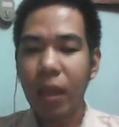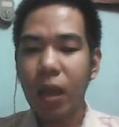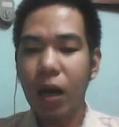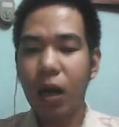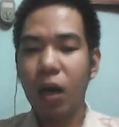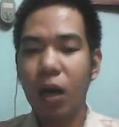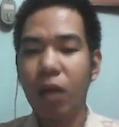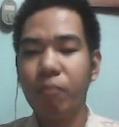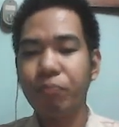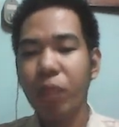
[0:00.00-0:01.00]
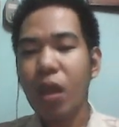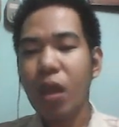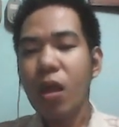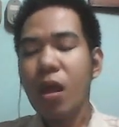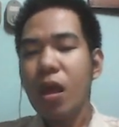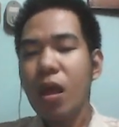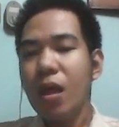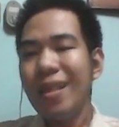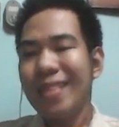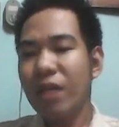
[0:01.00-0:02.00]
Um,
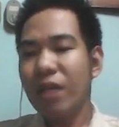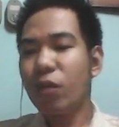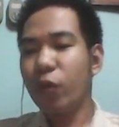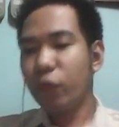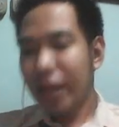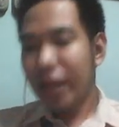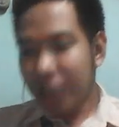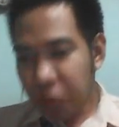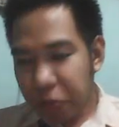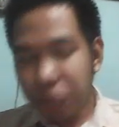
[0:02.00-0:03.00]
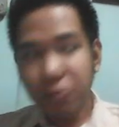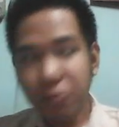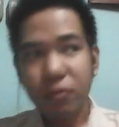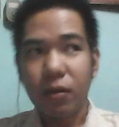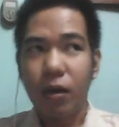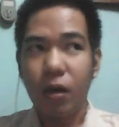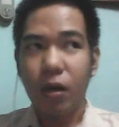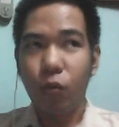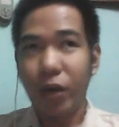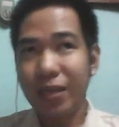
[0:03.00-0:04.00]
Now that we already know
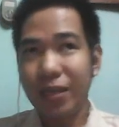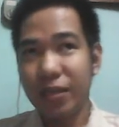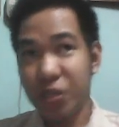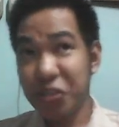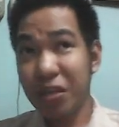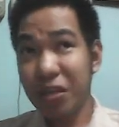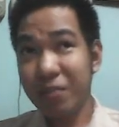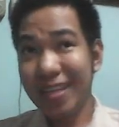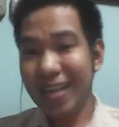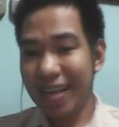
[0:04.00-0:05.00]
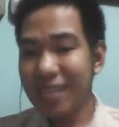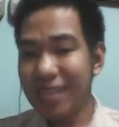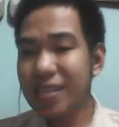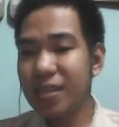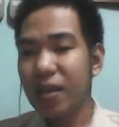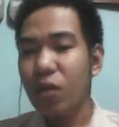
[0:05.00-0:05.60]
what digital media is,